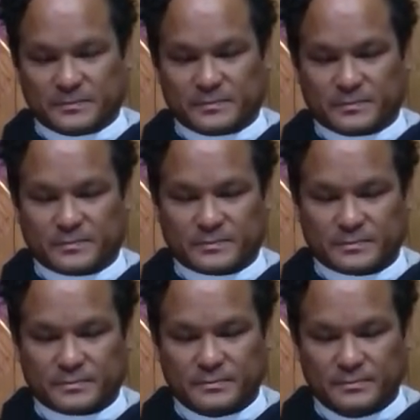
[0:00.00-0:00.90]

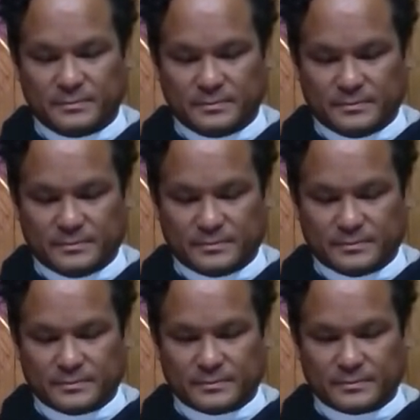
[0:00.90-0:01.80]
No one is speaking in this clip.